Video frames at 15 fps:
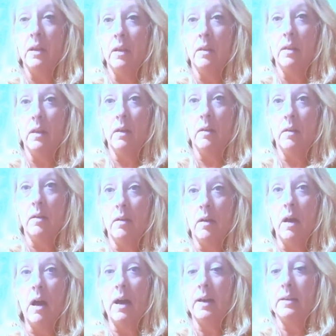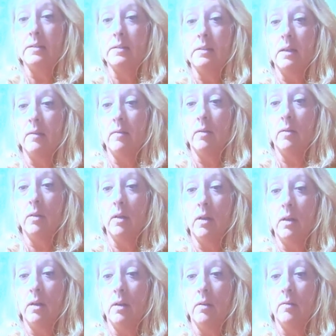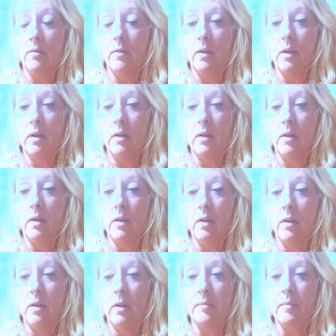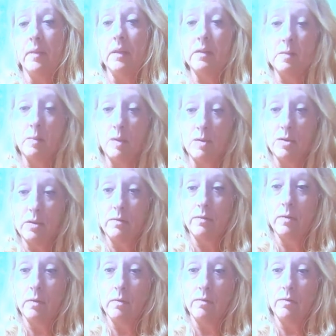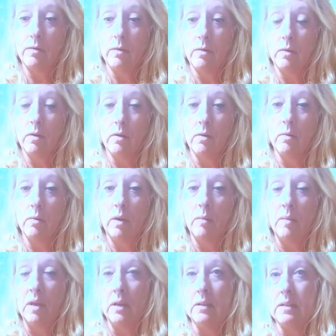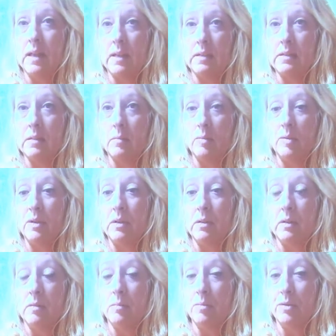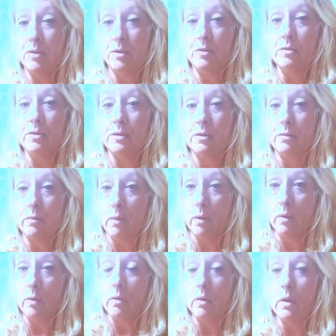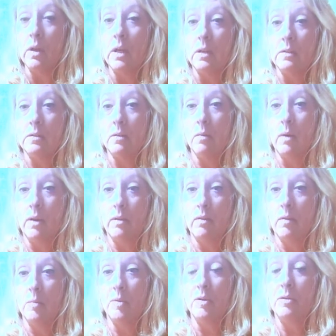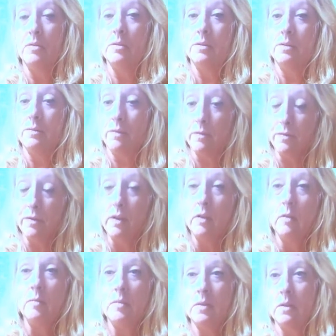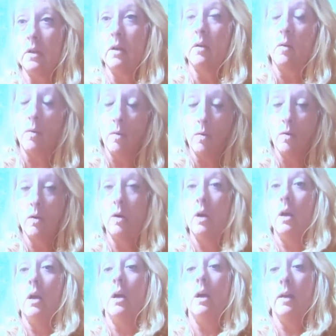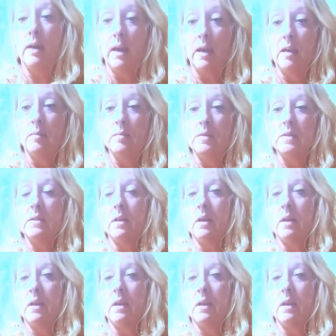The highest level of exposure for women tends to be in the producer role. So whether they're producers for films or games,